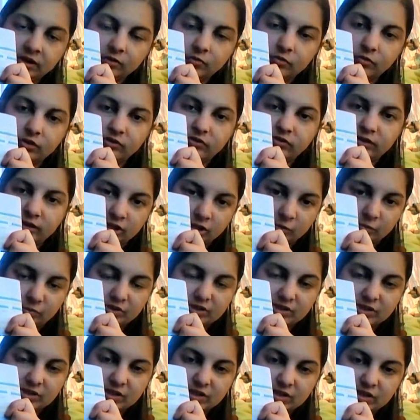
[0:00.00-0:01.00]
with a cup
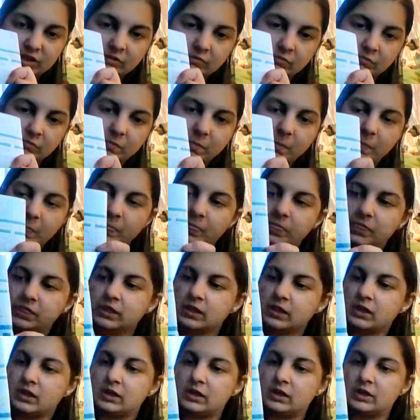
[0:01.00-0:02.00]
of tea
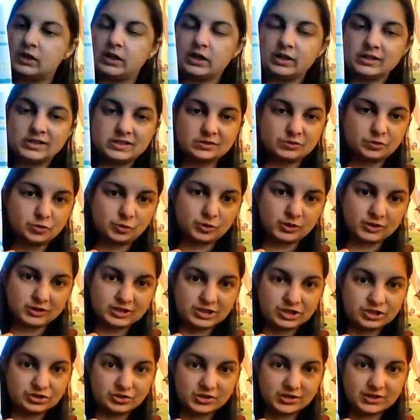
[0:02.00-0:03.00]
and some quality
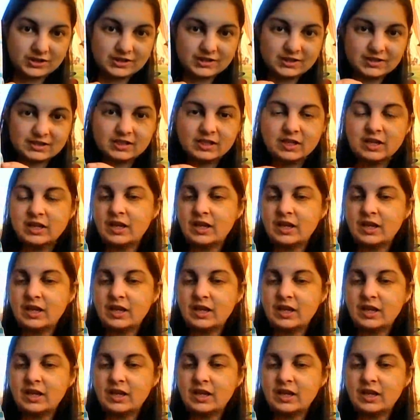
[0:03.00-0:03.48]
streets